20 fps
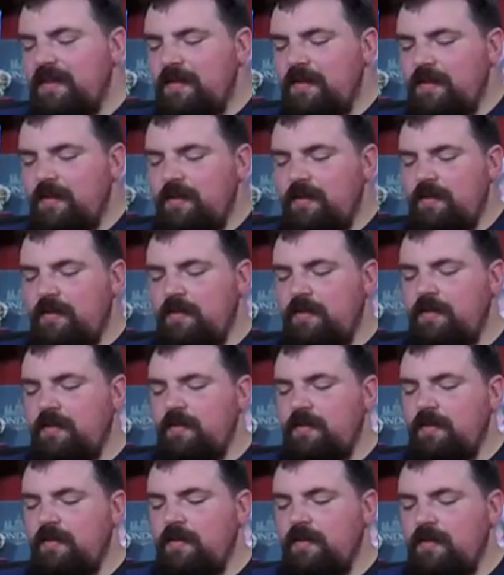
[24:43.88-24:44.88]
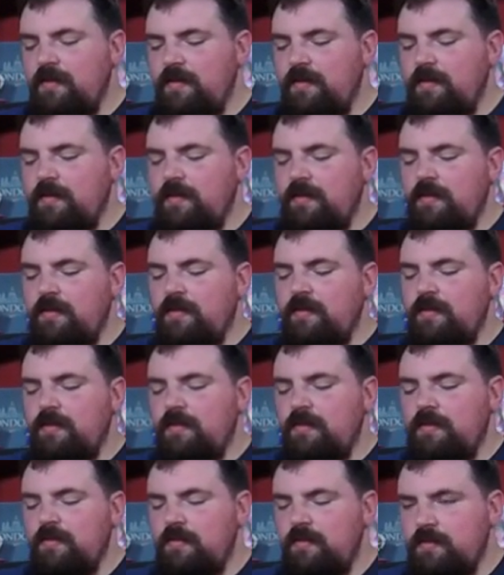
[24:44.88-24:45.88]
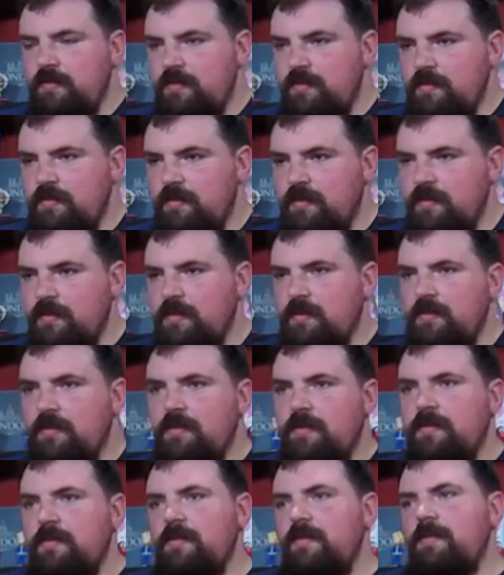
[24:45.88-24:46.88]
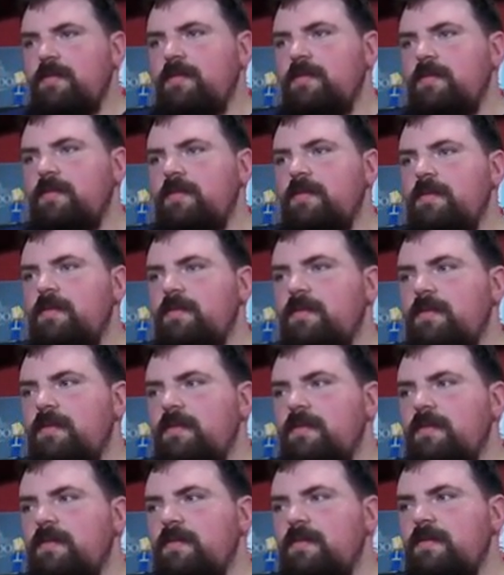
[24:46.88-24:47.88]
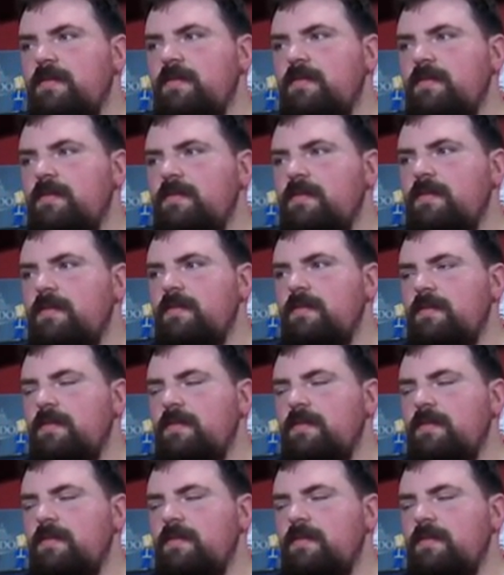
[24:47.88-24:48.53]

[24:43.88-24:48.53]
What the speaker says: The person shown says nothing.